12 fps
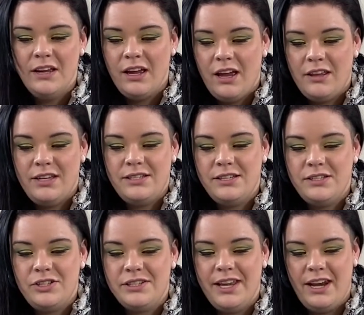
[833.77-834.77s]
and this is
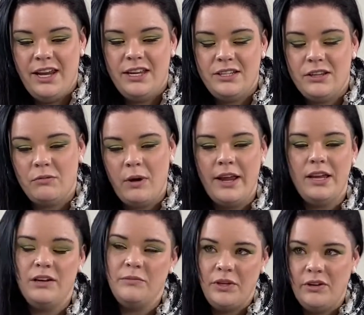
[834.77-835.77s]
just getting it to the right
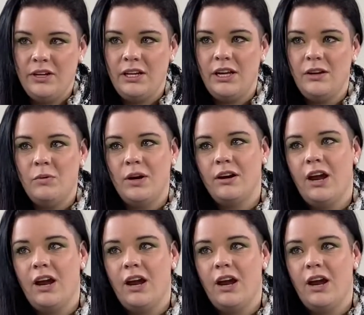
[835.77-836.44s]
community where